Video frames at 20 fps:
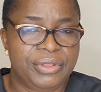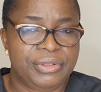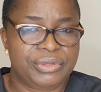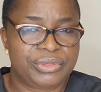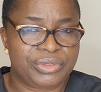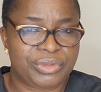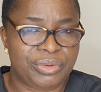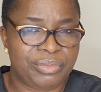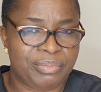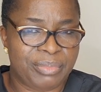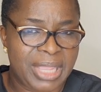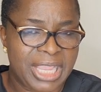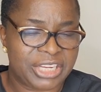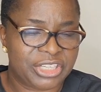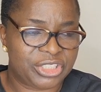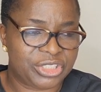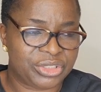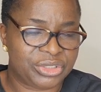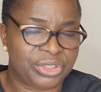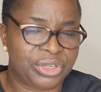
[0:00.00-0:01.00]
So make
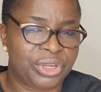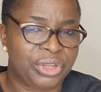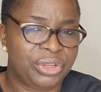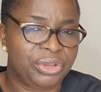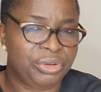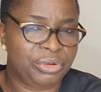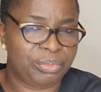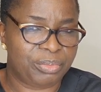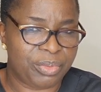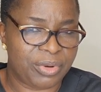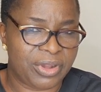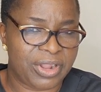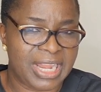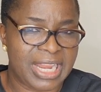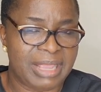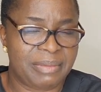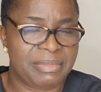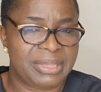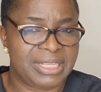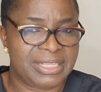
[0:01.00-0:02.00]
sure you pour
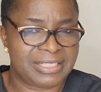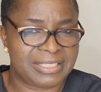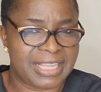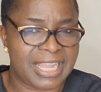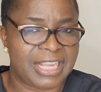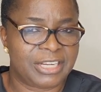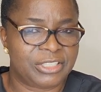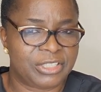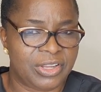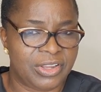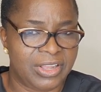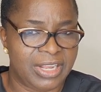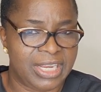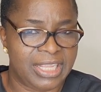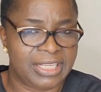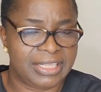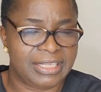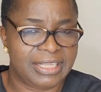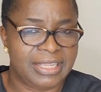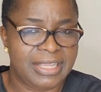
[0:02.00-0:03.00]
them inside toilet.